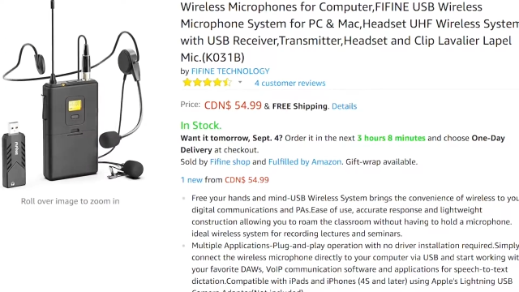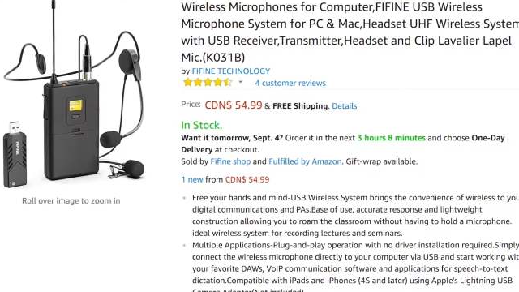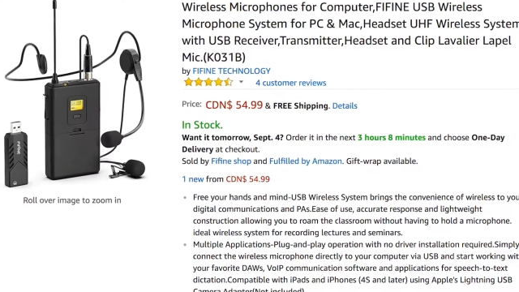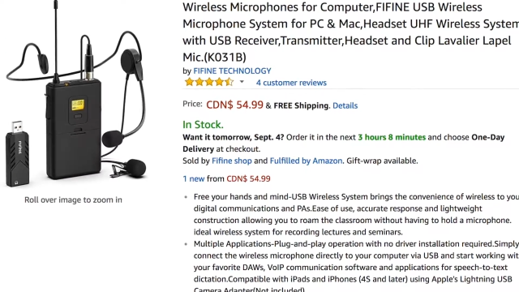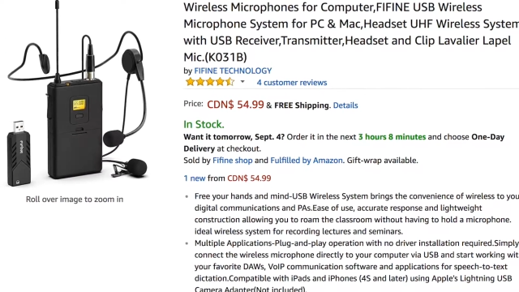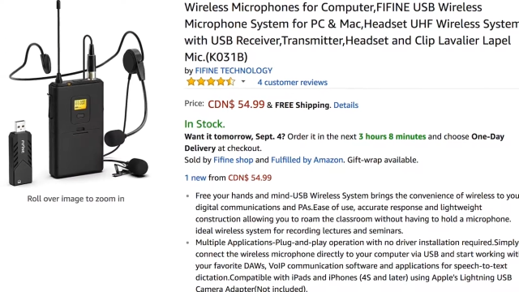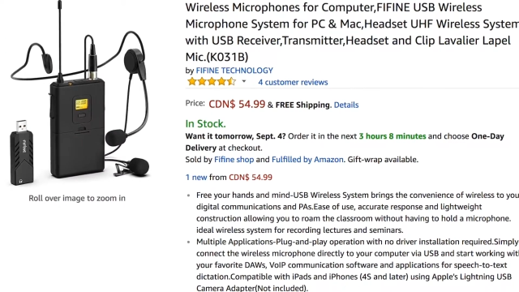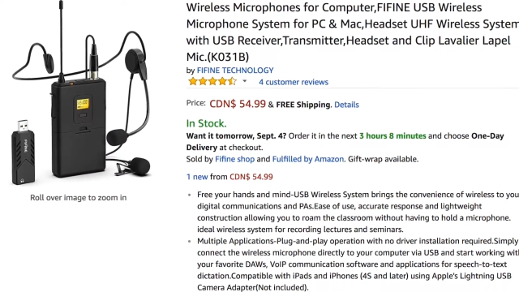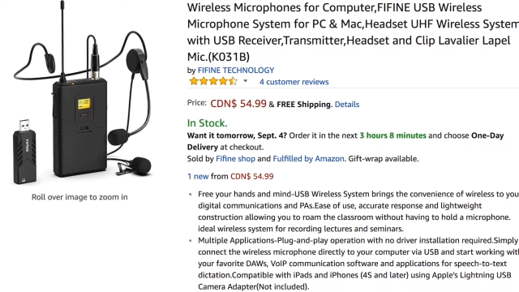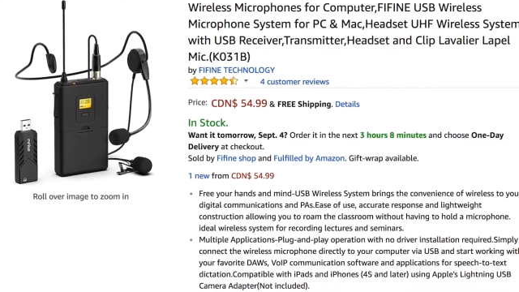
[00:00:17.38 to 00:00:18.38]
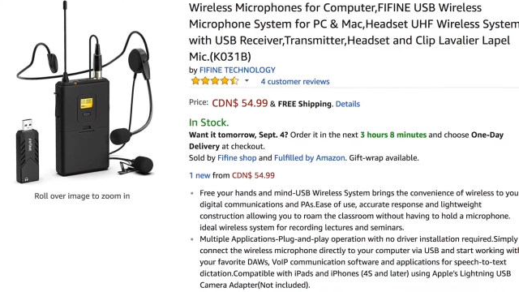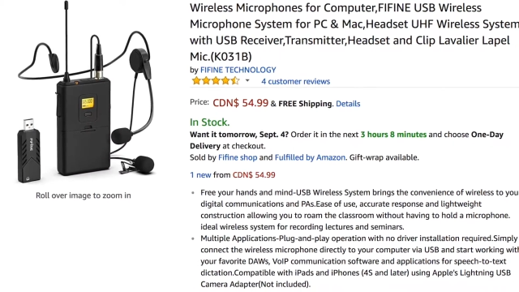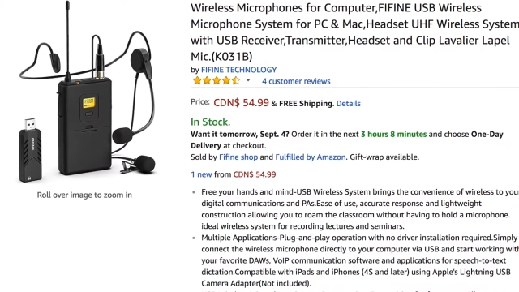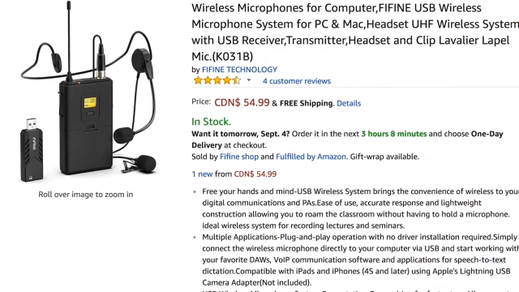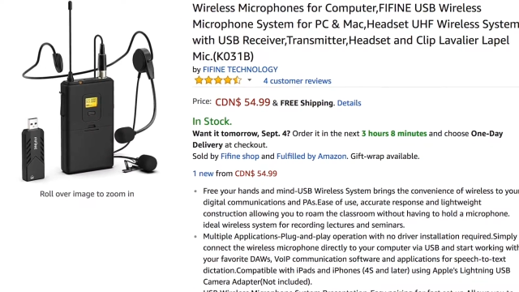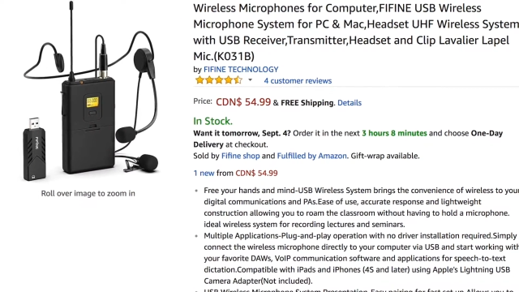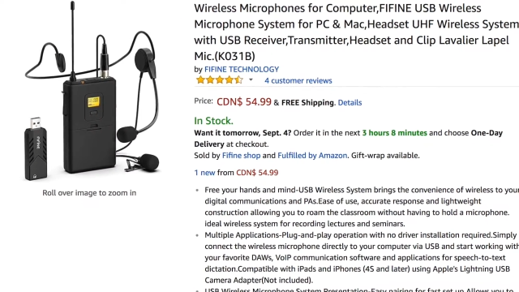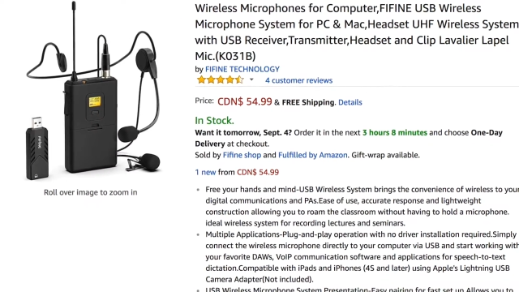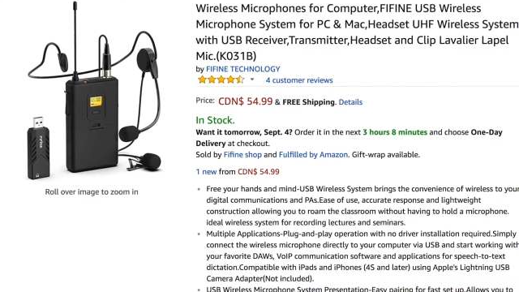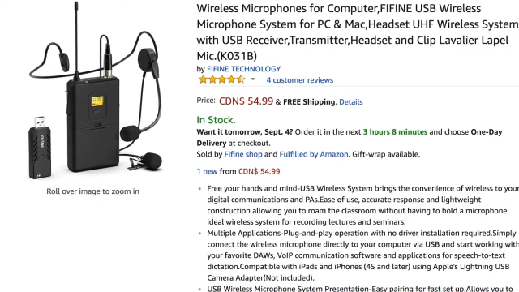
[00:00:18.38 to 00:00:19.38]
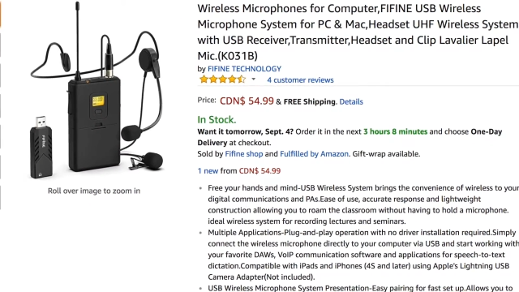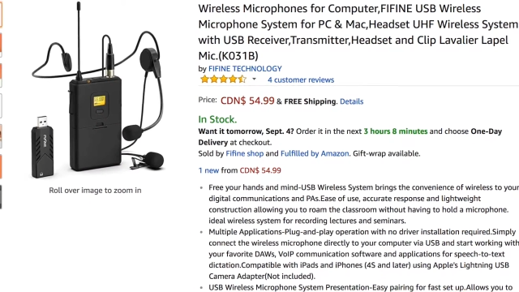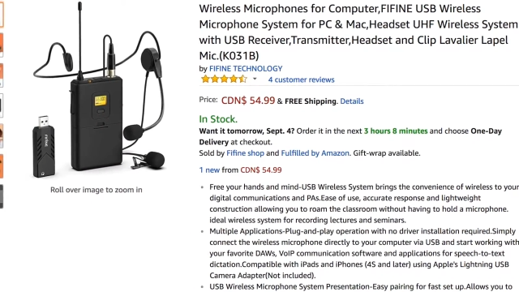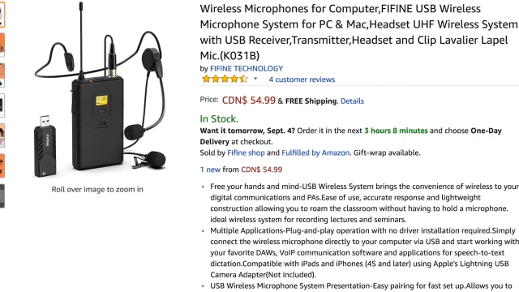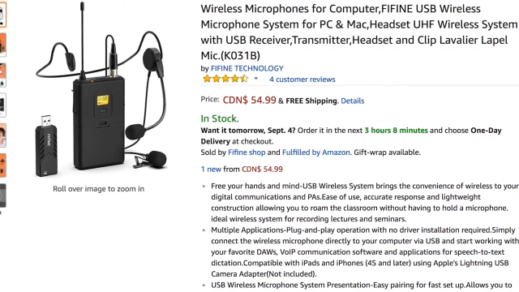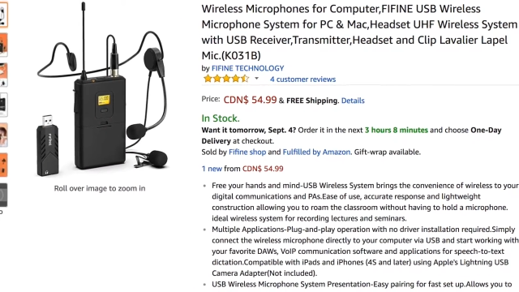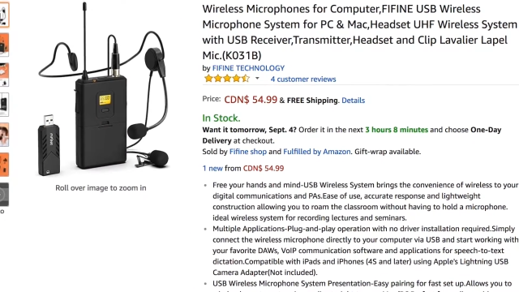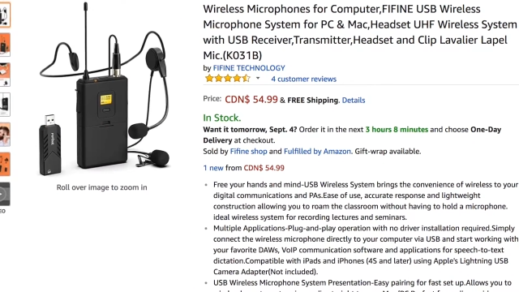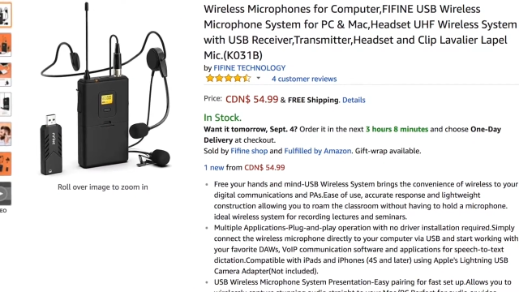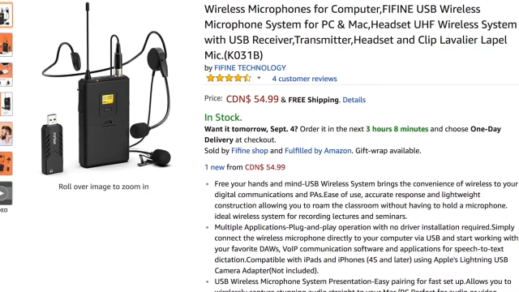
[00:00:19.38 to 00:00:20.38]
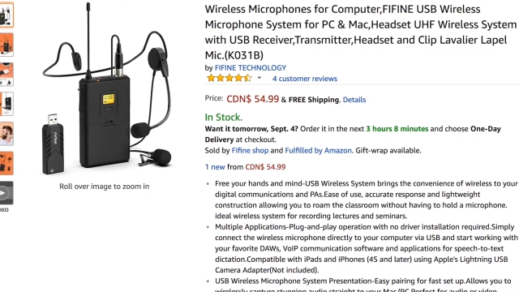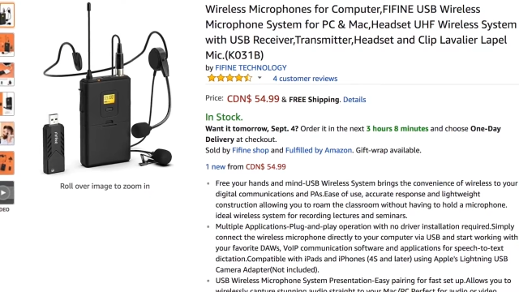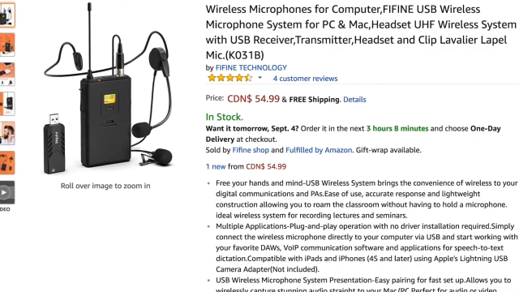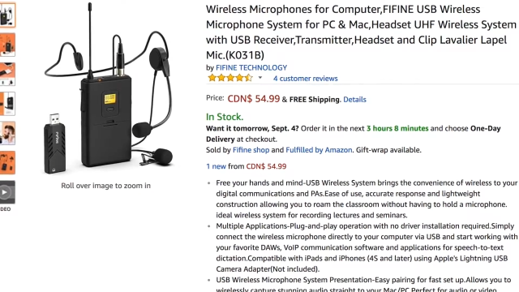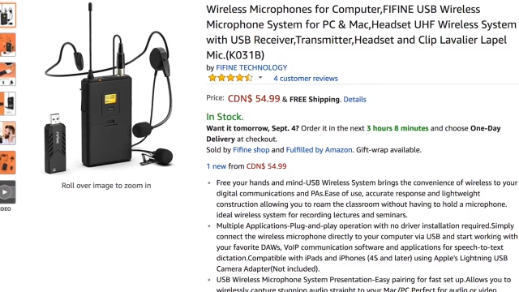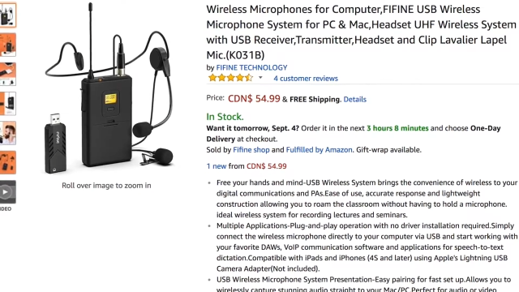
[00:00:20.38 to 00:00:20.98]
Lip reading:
Nobody's mouth can be seen.